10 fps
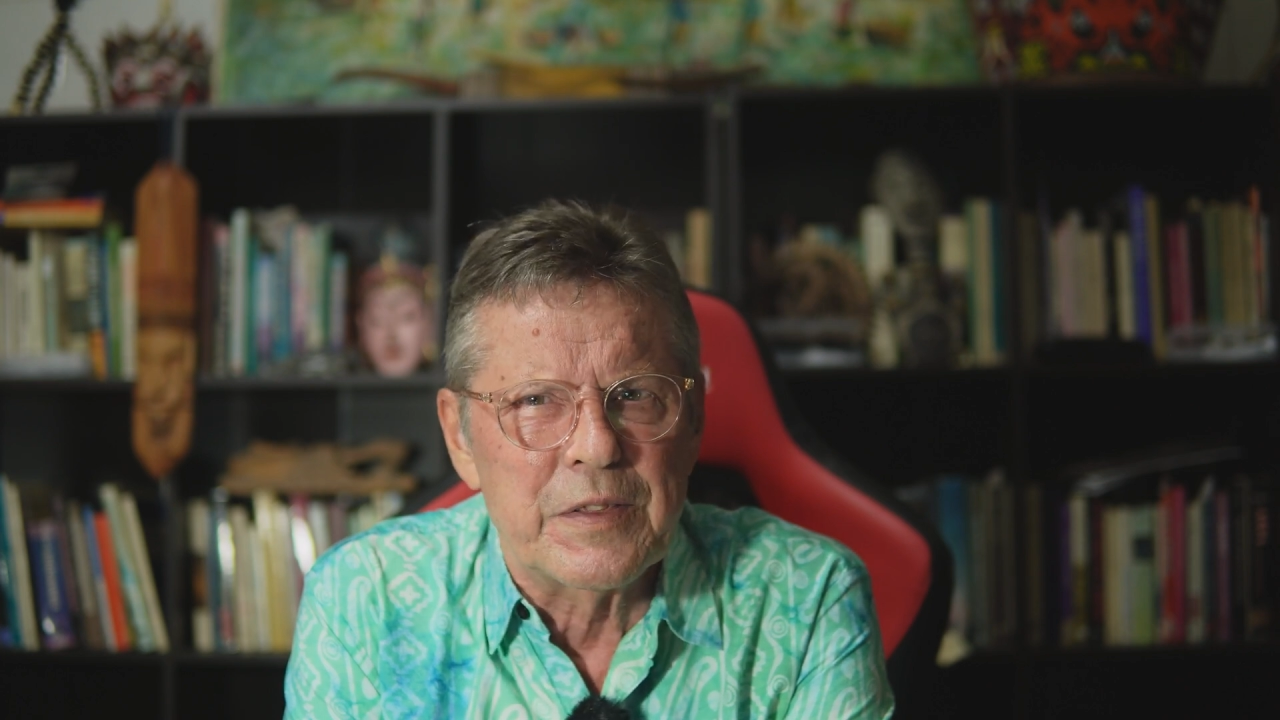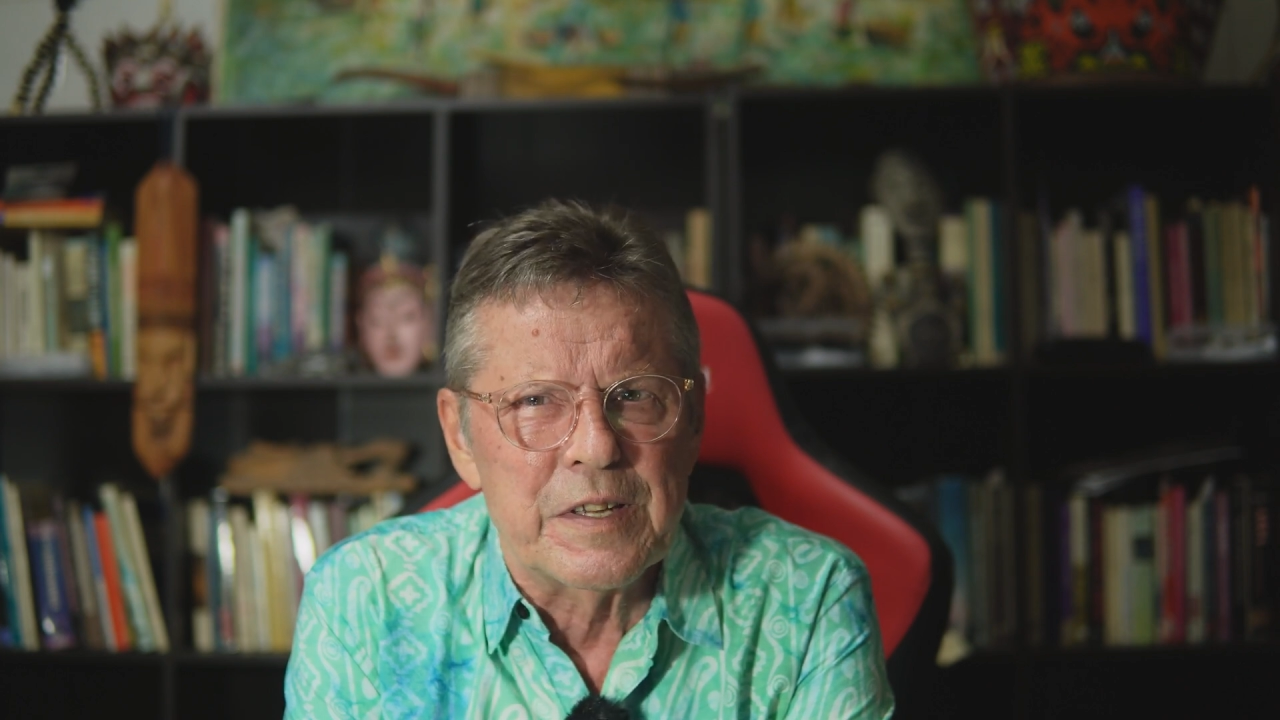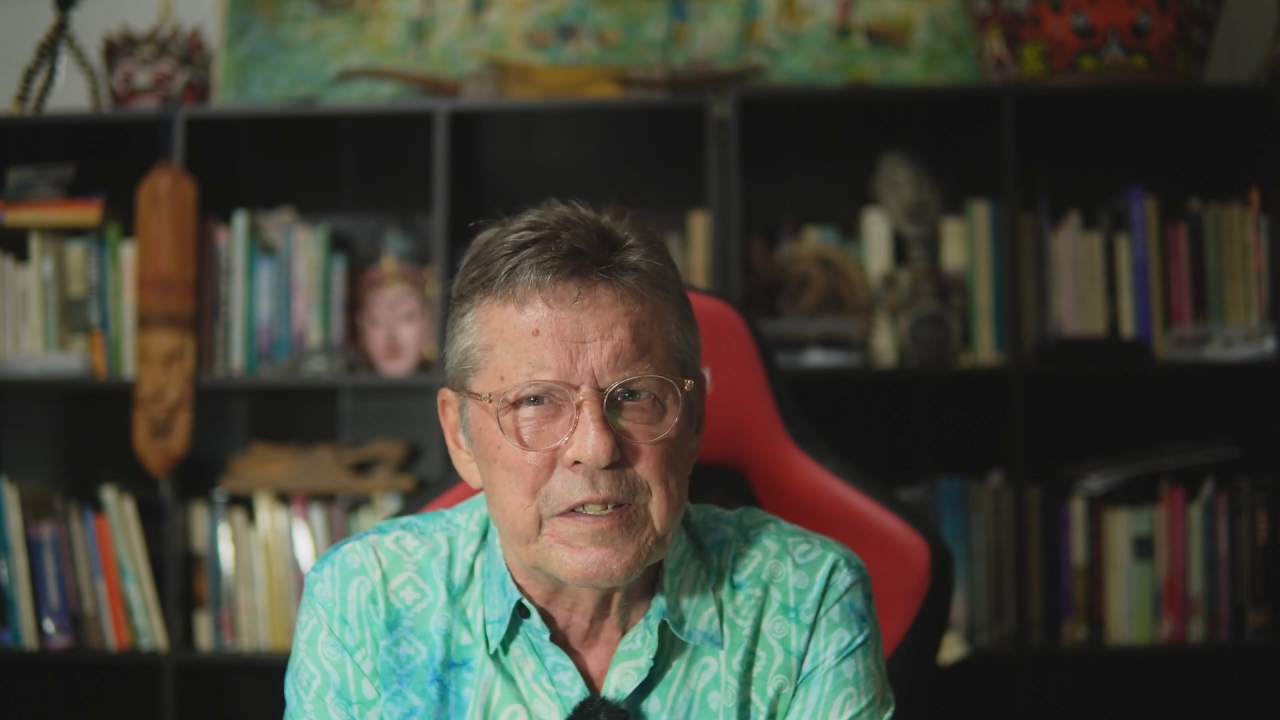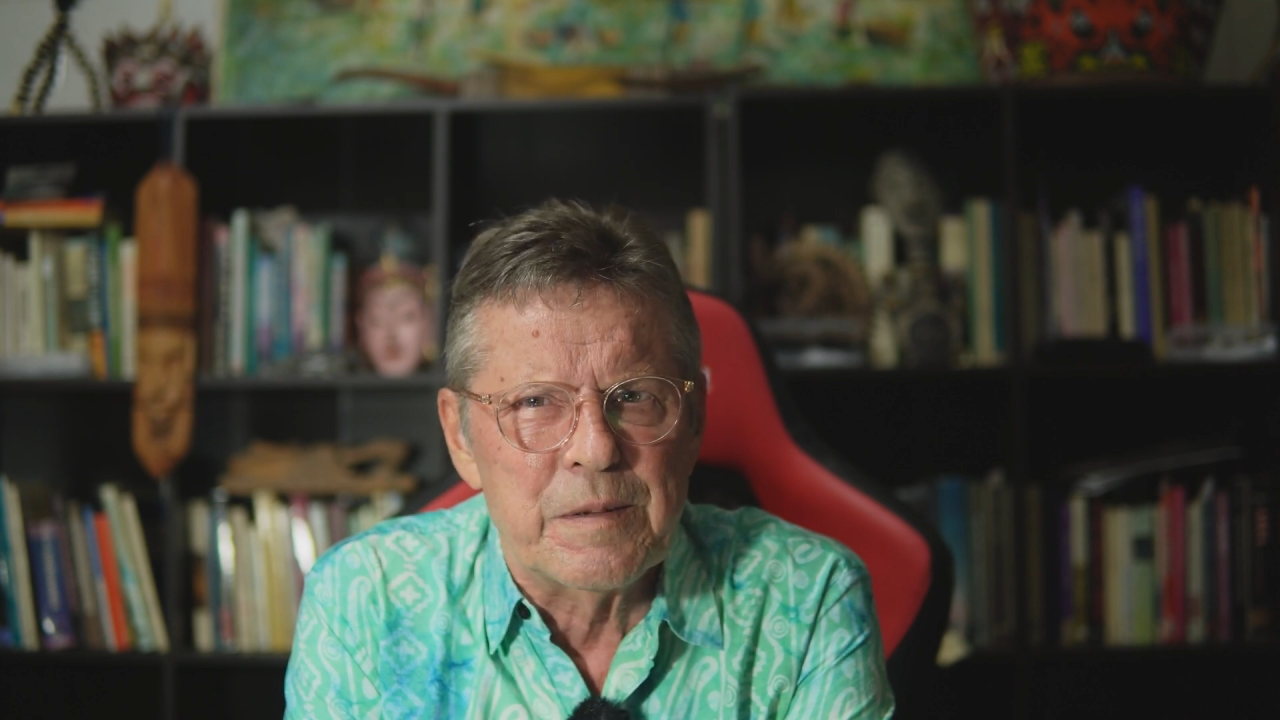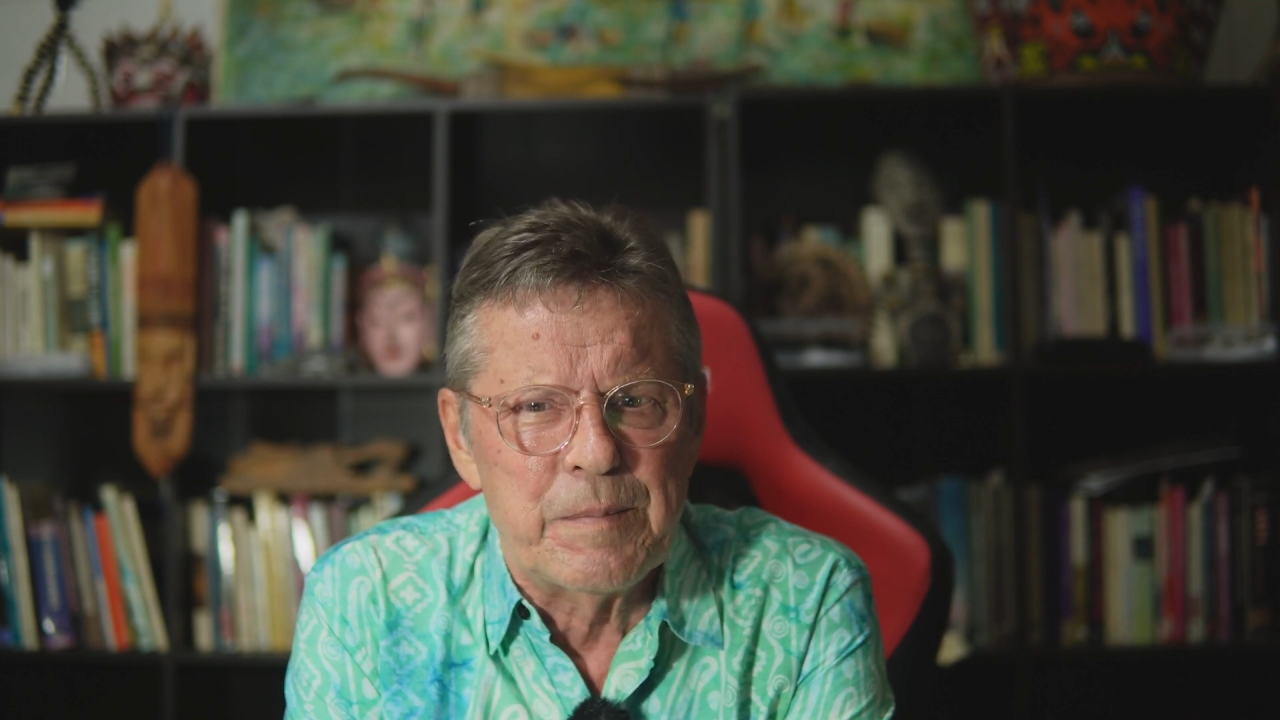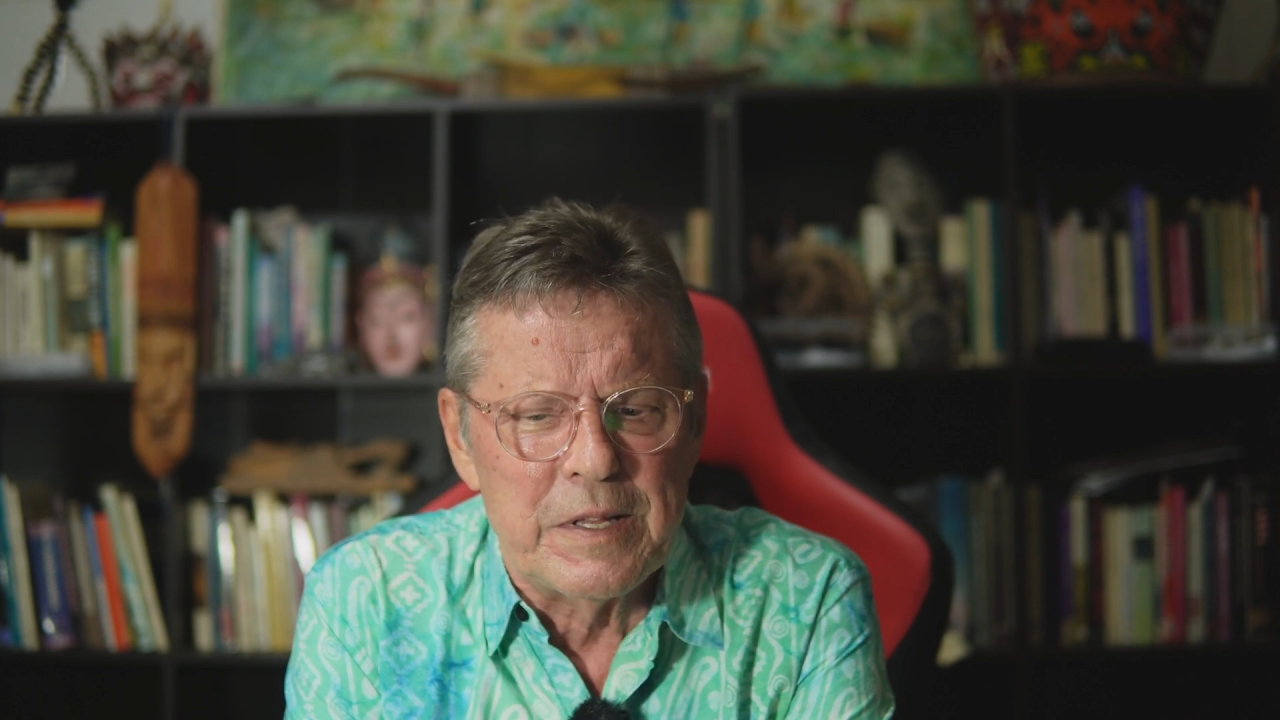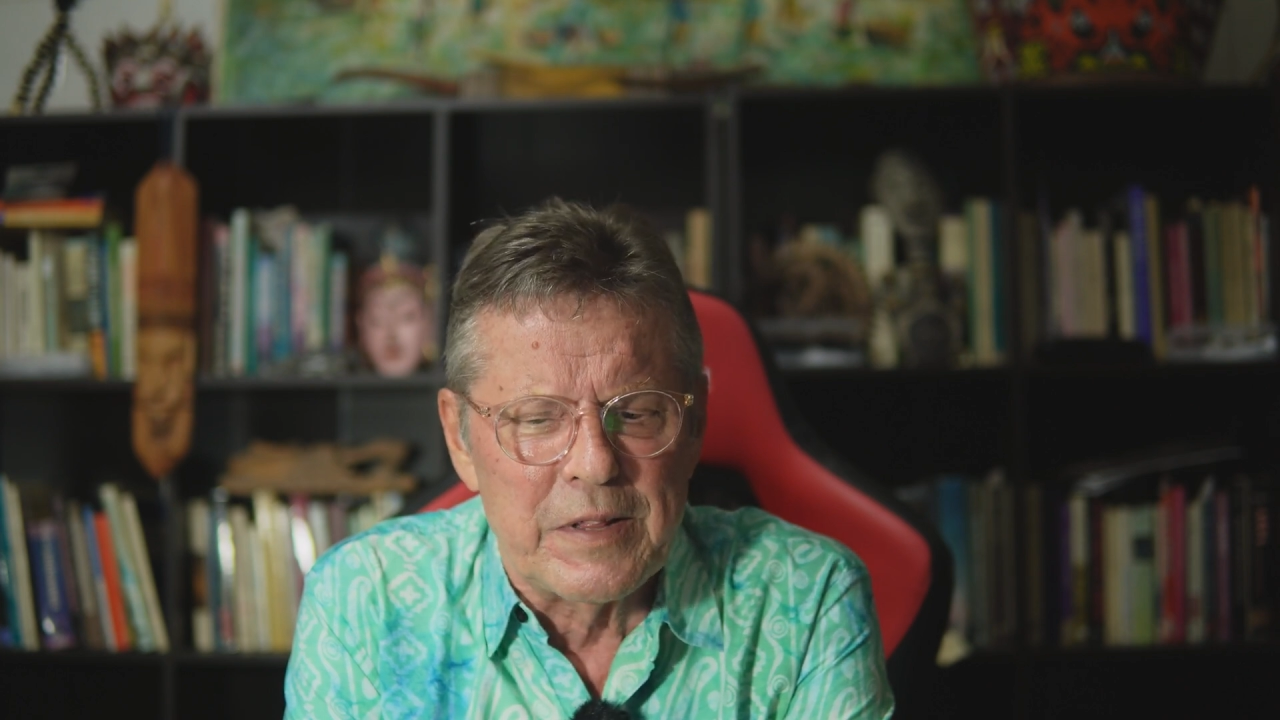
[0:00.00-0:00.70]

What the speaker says: things to be